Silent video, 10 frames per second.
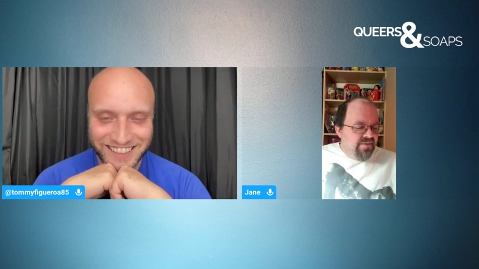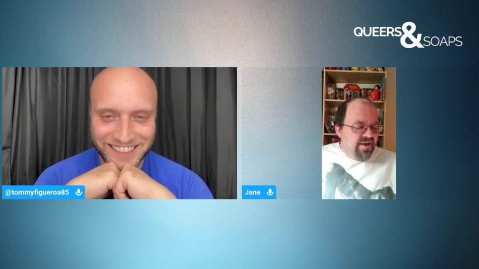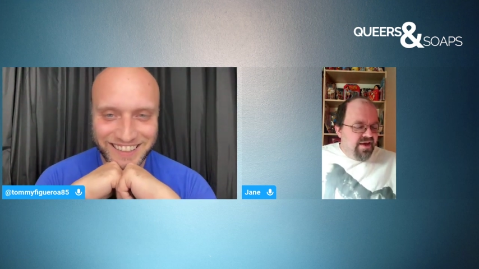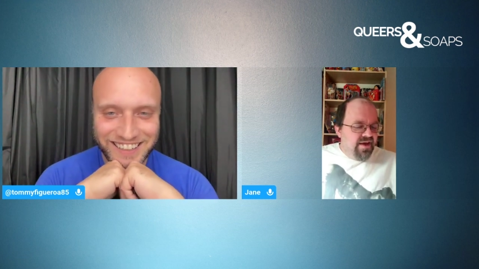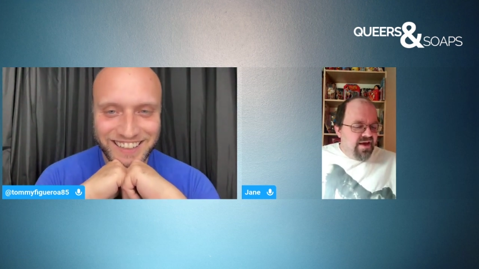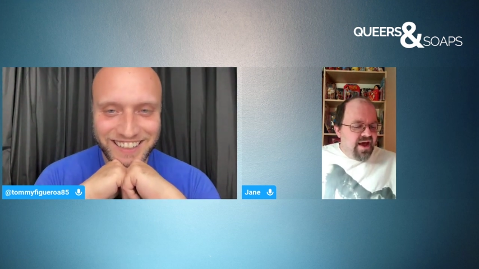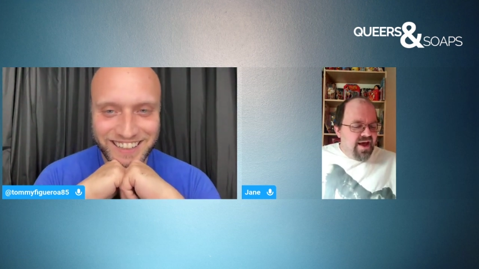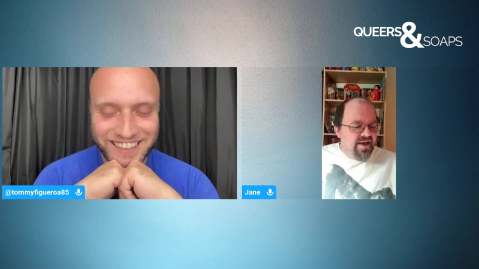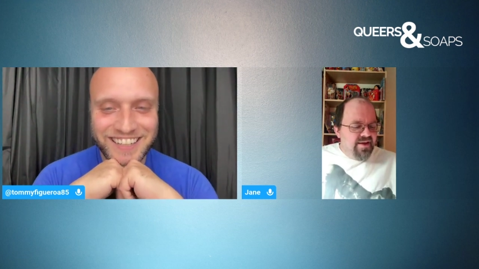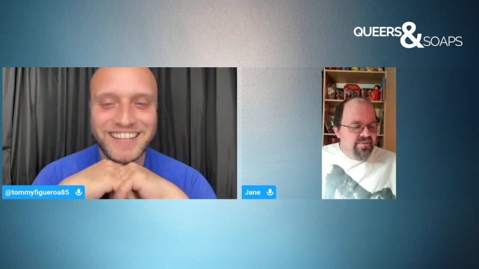Speaker 1: um,
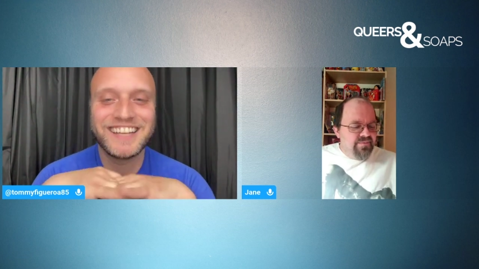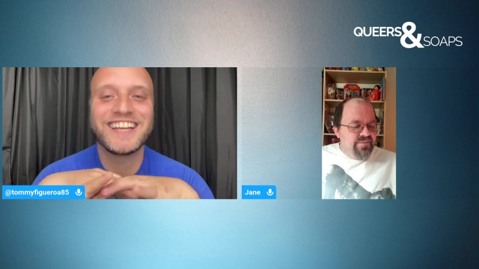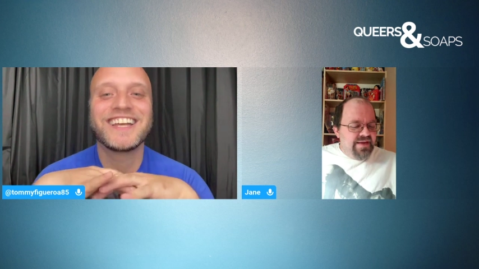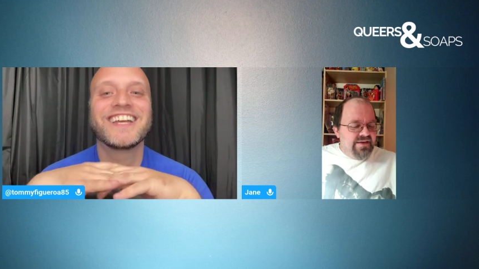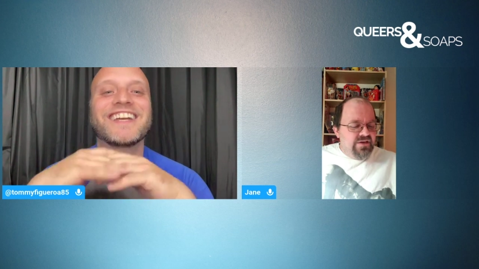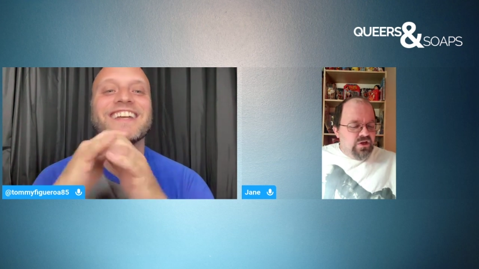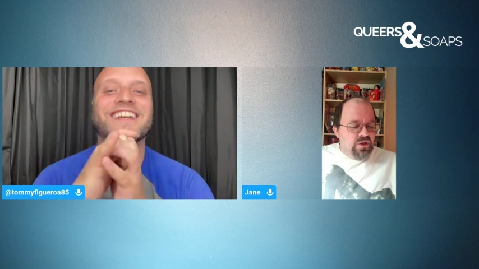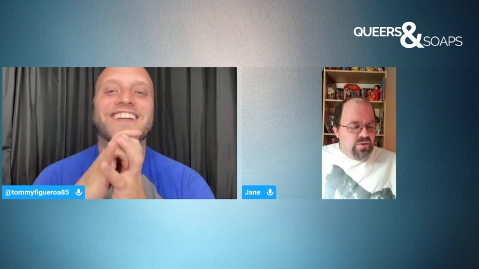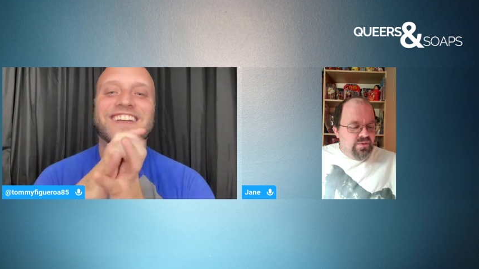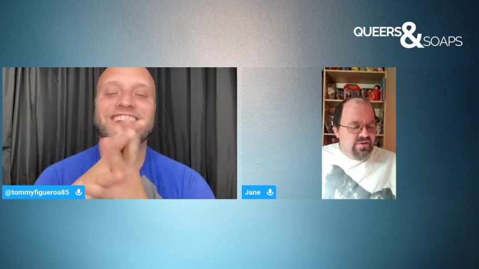I made
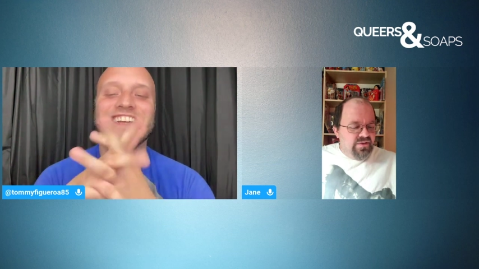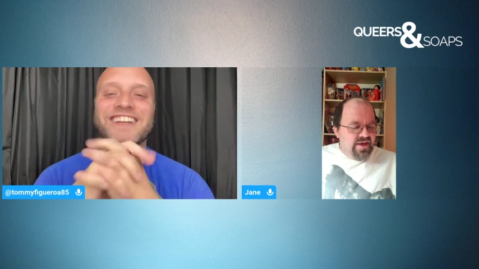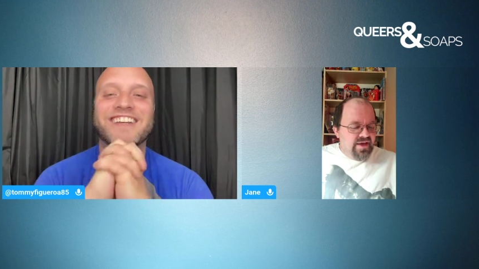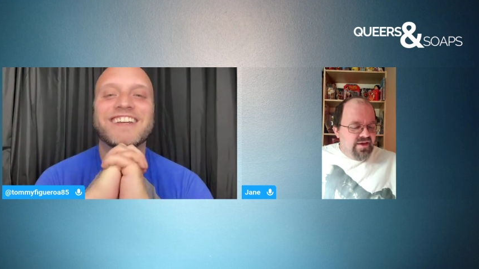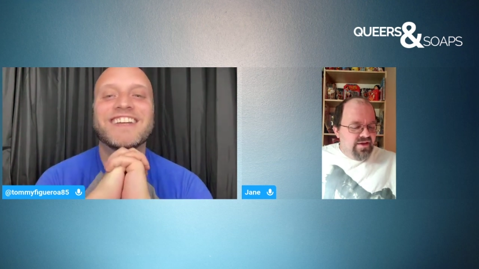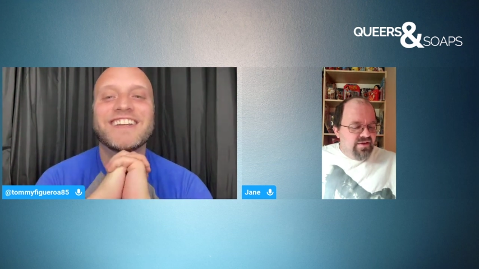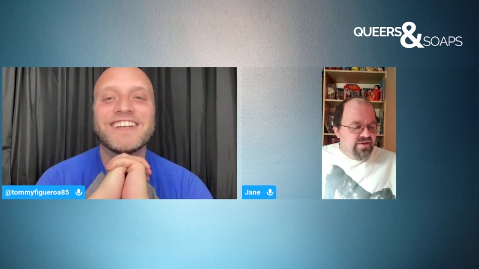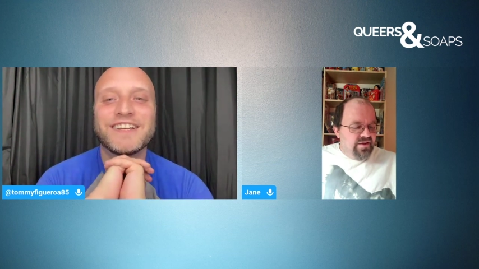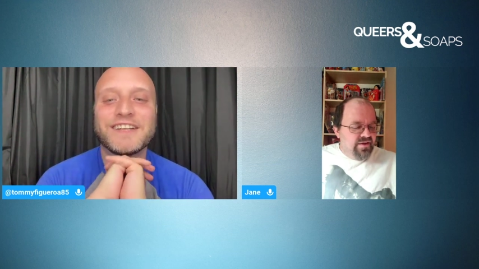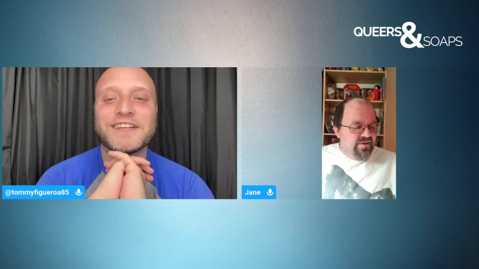note that
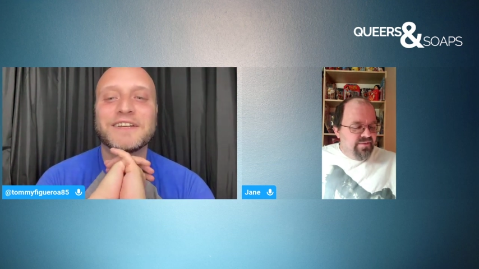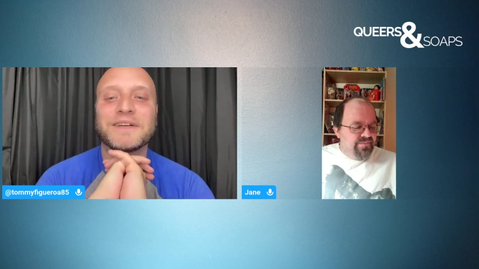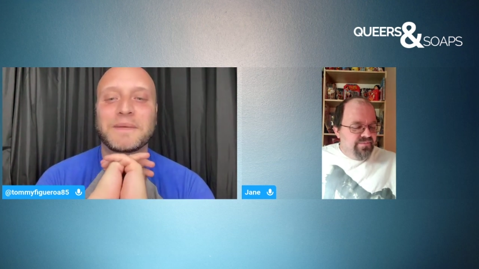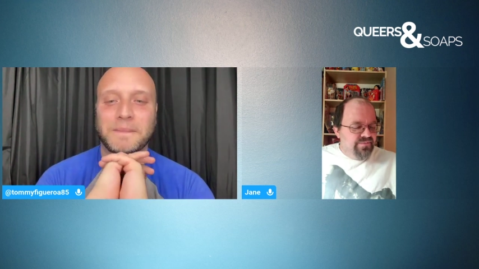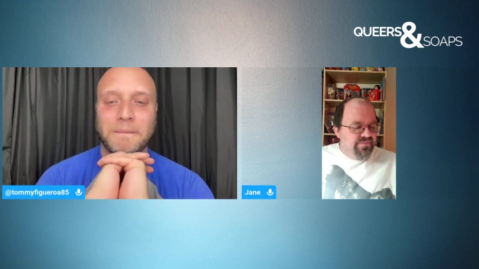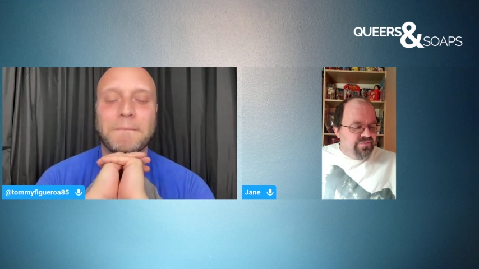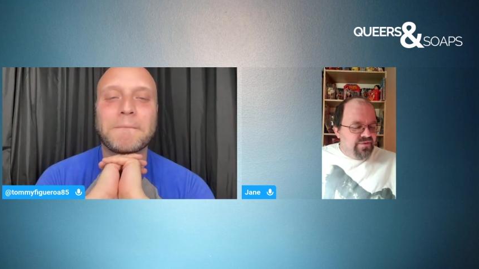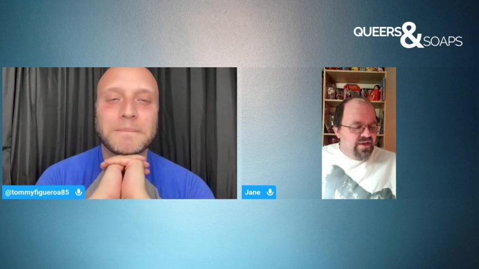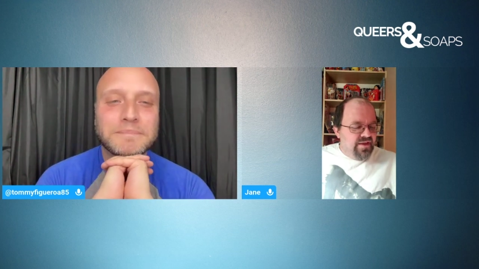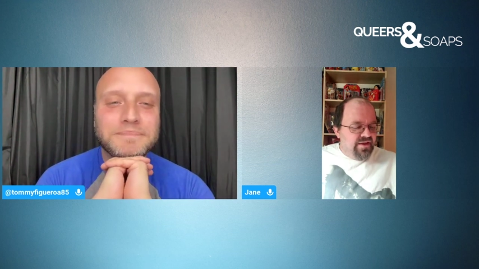um,
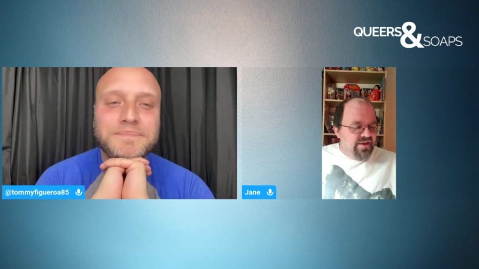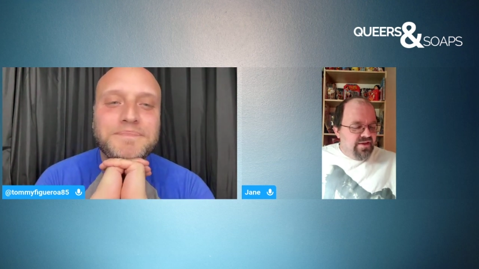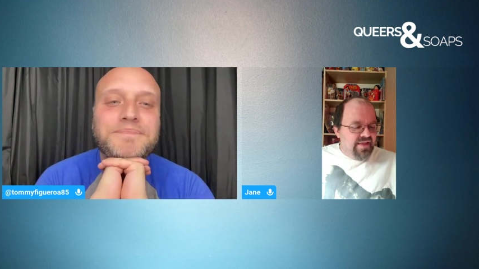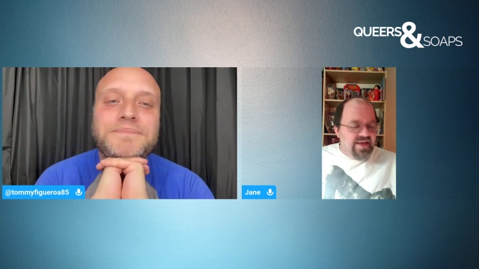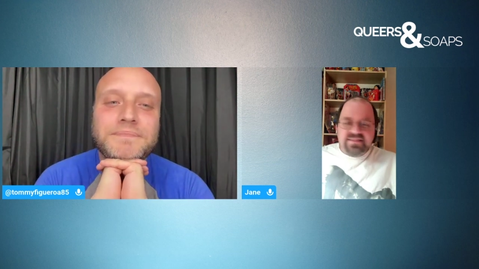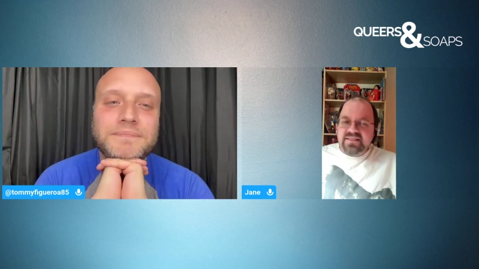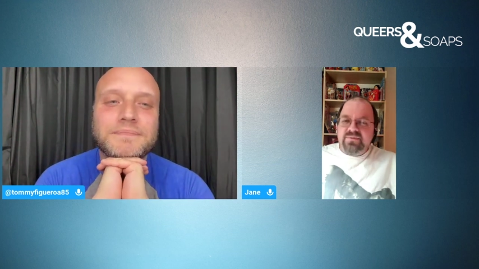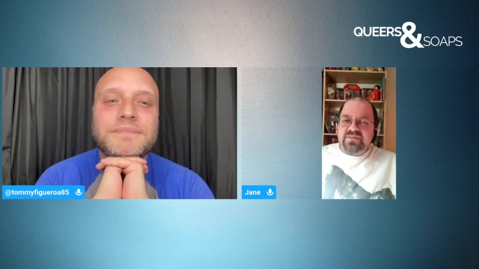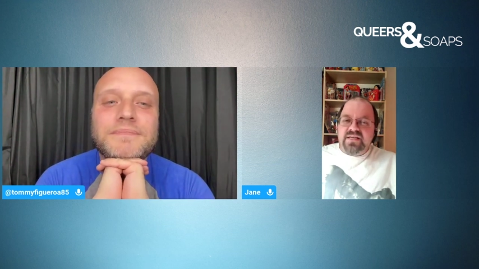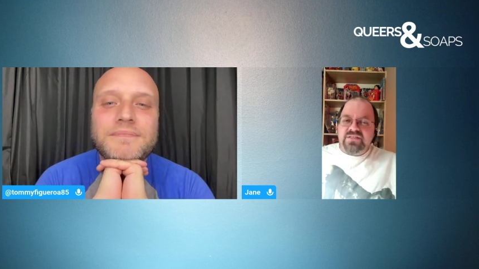
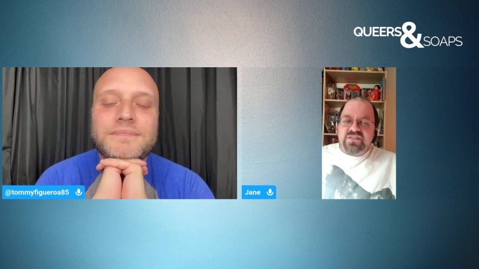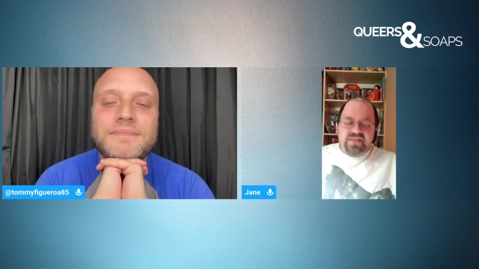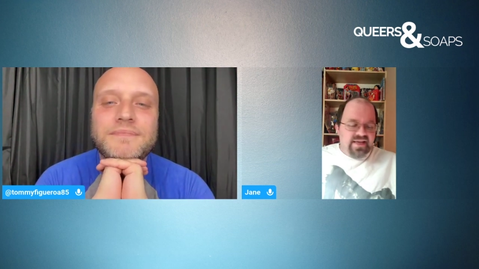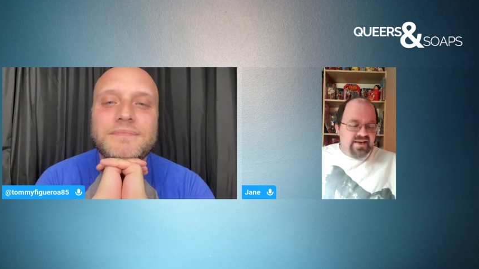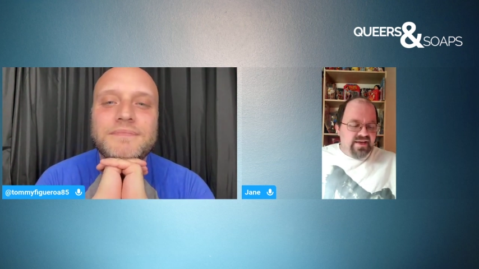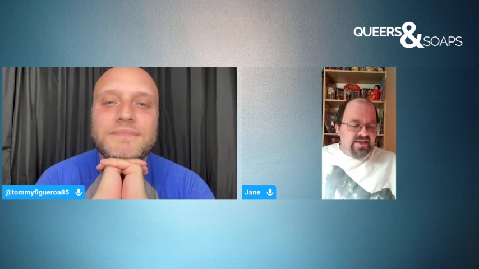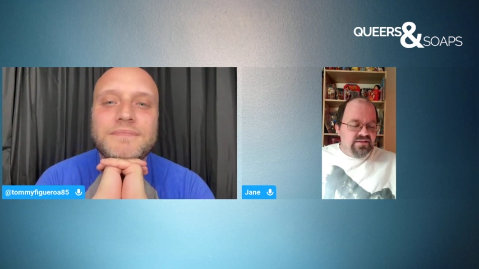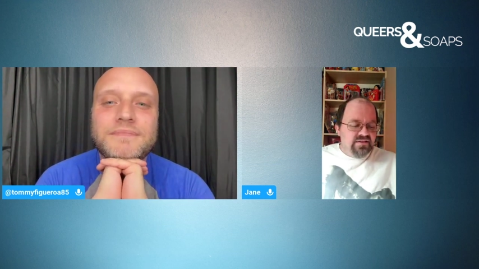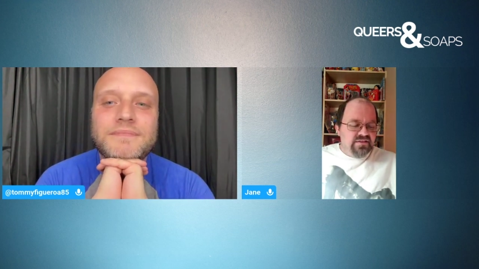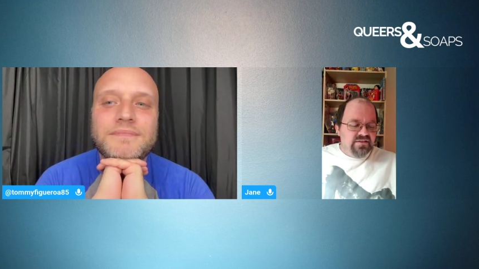Lexi was at
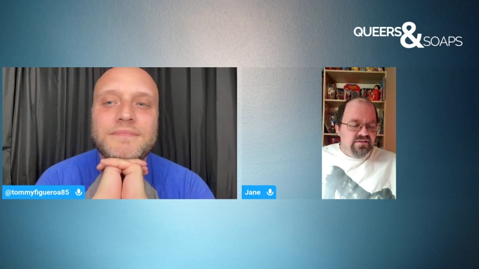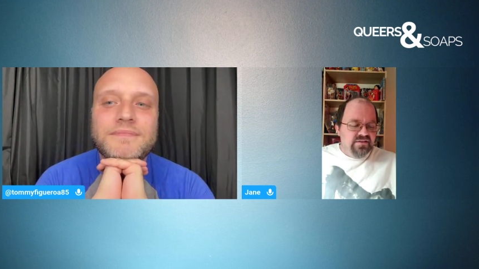shenanigans.